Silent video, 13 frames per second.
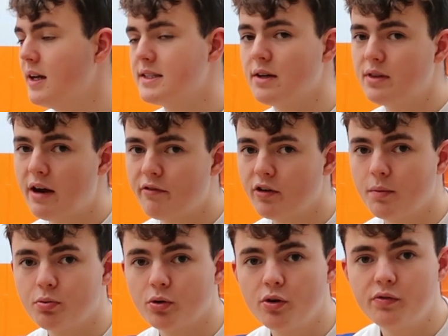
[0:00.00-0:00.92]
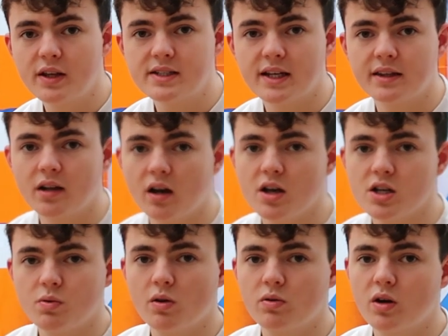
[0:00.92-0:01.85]
South Africa proved this in the
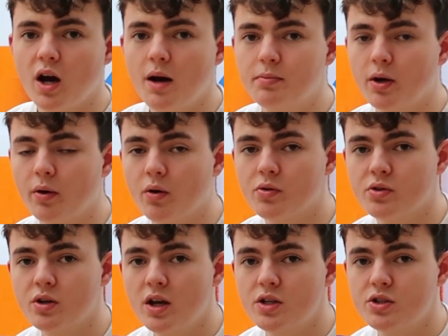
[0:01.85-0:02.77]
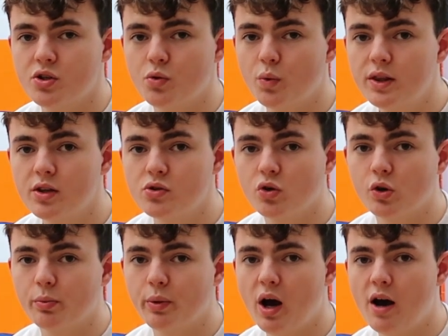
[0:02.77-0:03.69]
last World Cup, going on to win the
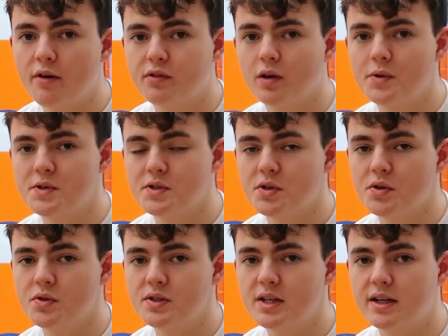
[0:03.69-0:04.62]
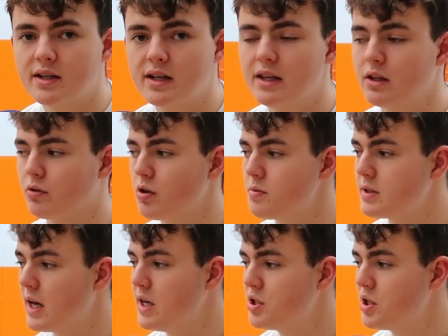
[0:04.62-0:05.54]
tournament after losing to New Zealand in the group
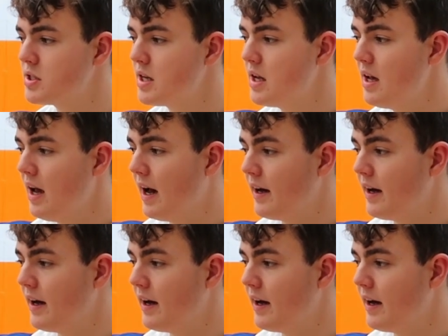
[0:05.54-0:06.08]
stages.